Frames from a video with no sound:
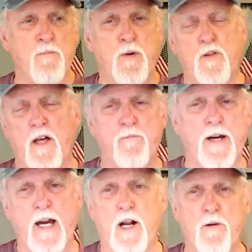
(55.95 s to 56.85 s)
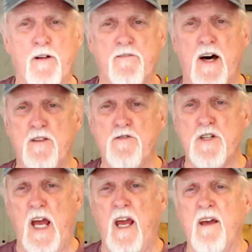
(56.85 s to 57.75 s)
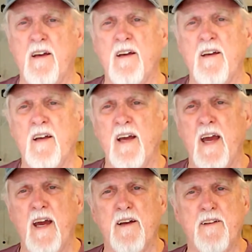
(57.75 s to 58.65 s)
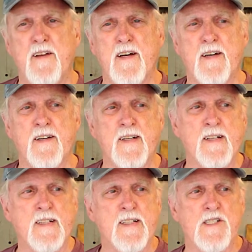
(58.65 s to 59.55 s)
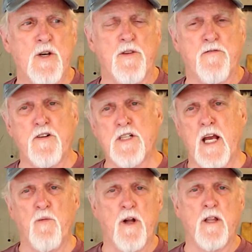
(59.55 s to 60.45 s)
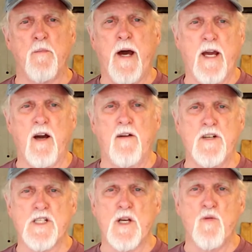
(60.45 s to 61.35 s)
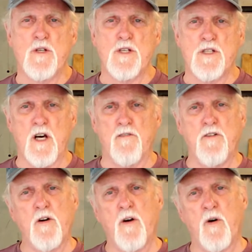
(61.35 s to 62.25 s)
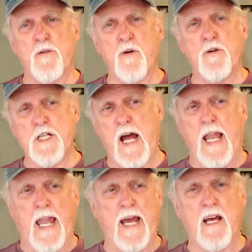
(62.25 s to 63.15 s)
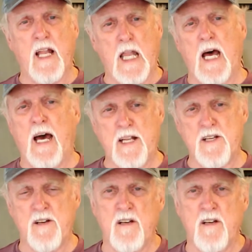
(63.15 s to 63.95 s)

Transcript: Both of them I got around Father's Day. And so the first thing I went on the bike, obviously, was the cell phone holder, which I like a lot.